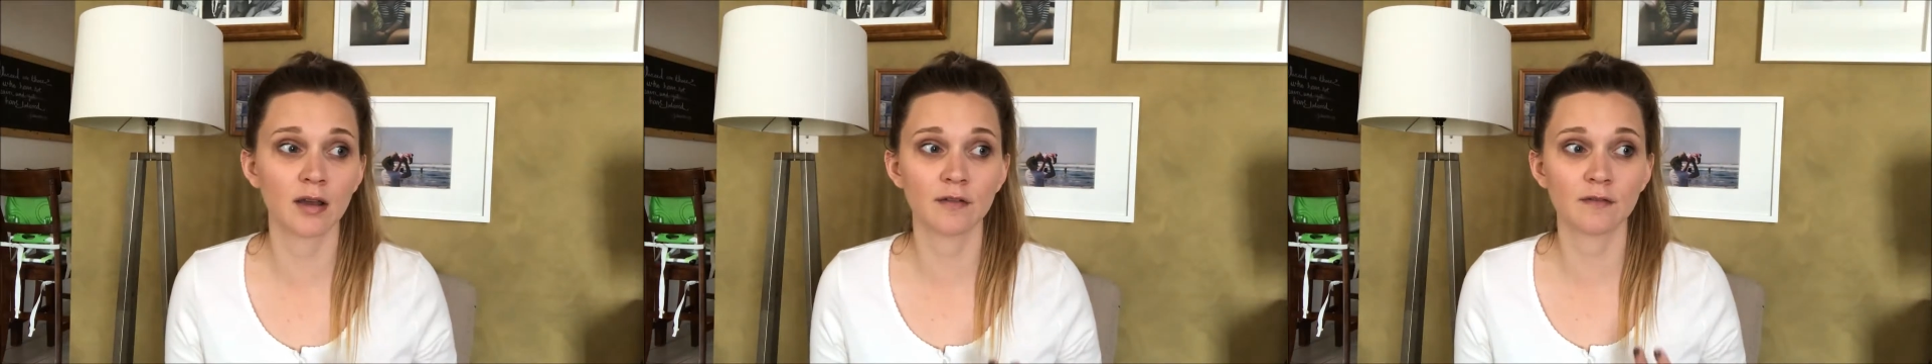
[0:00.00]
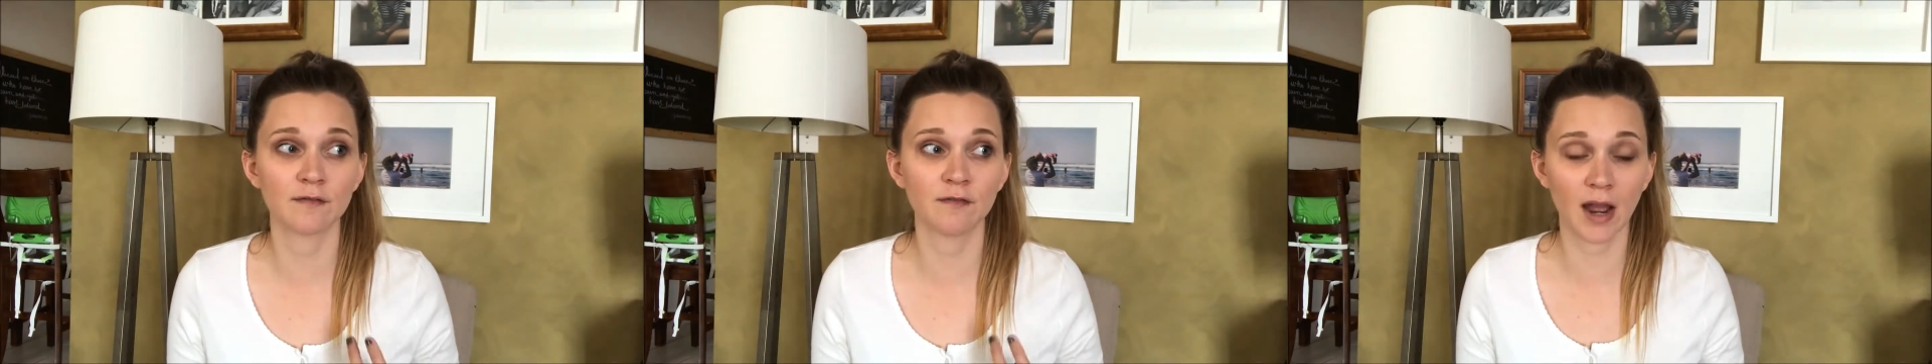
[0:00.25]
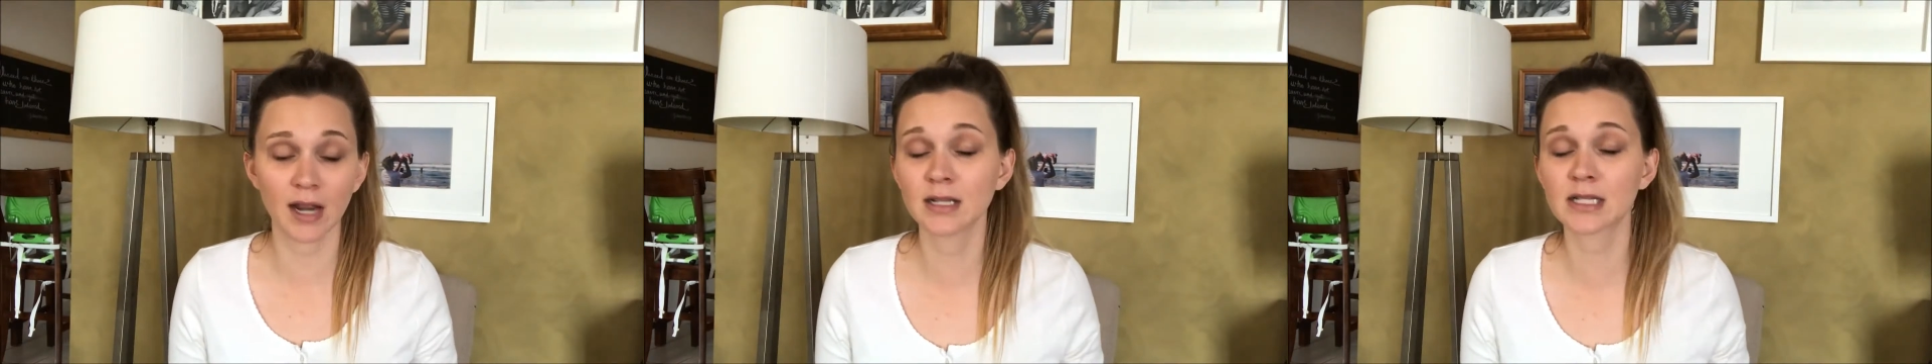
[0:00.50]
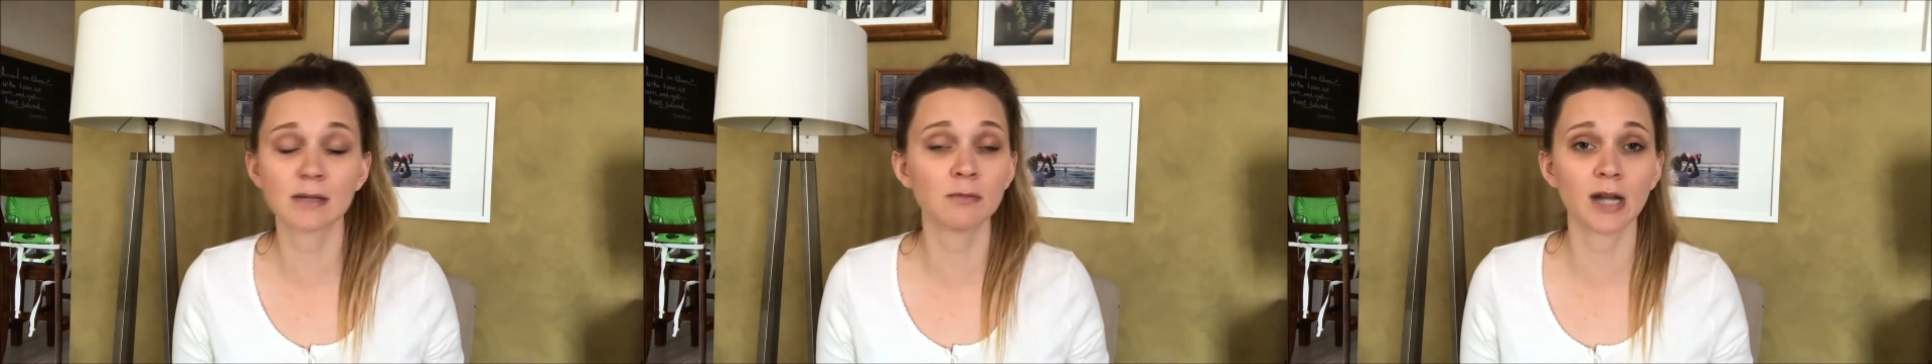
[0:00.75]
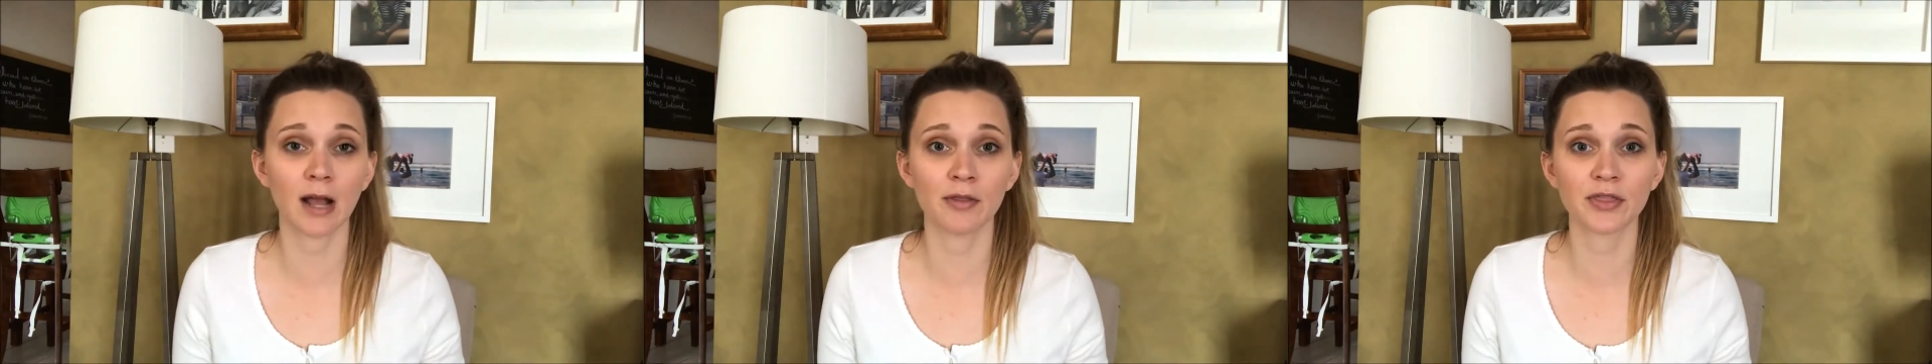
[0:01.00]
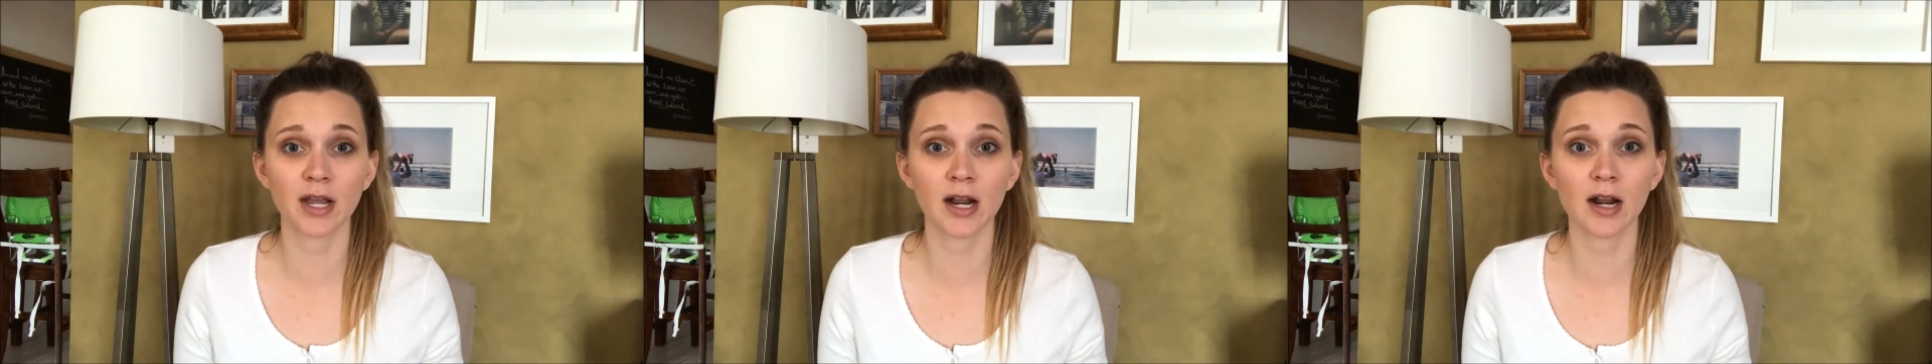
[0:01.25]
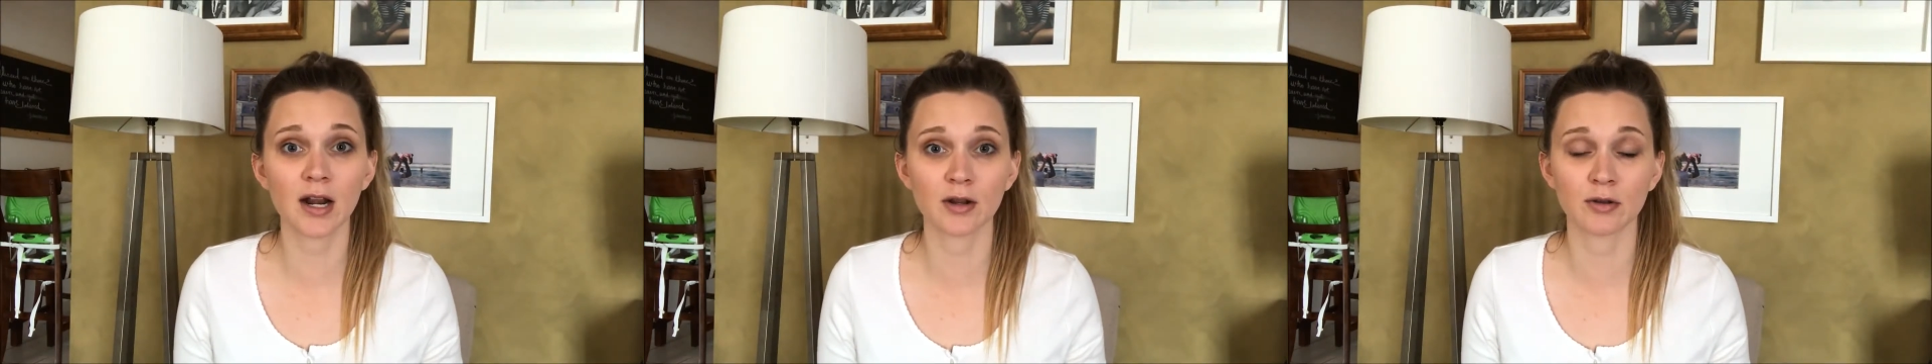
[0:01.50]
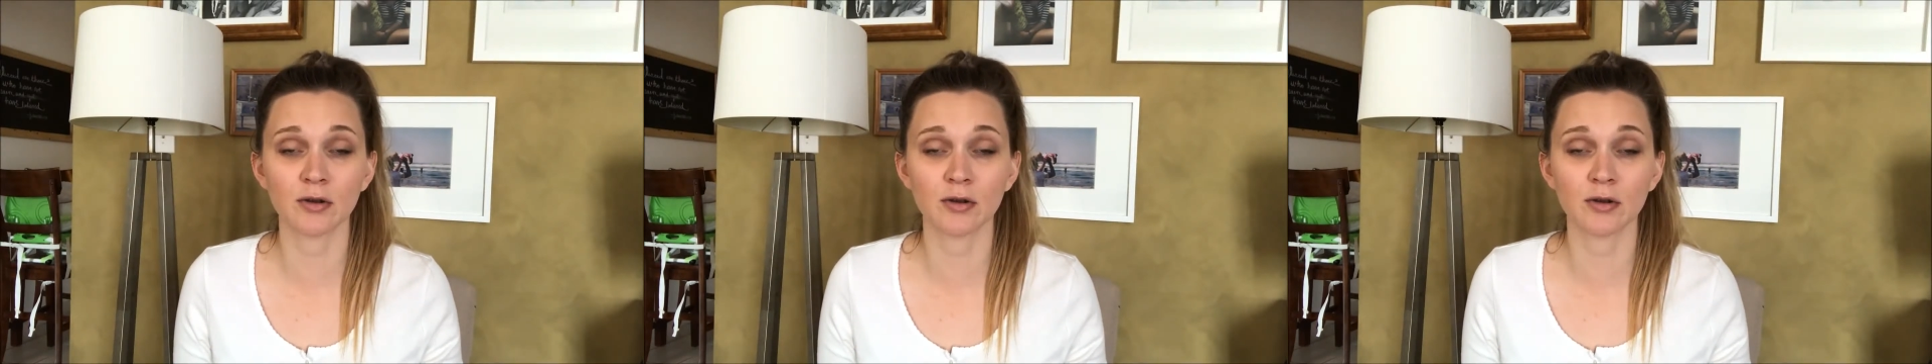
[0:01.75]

find someone out there